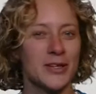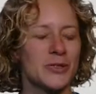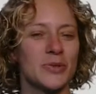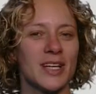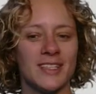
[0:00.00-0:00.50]

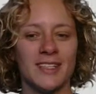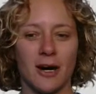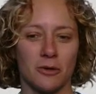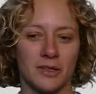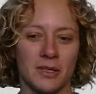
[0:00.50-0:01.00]
to get an
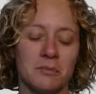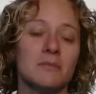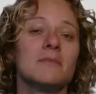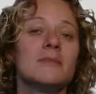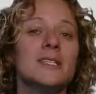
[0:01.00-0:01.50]
outcome
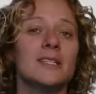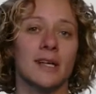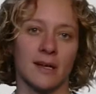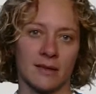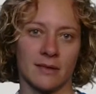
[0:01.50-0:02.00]
tilde
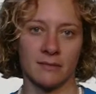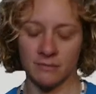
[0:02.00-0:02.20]
x.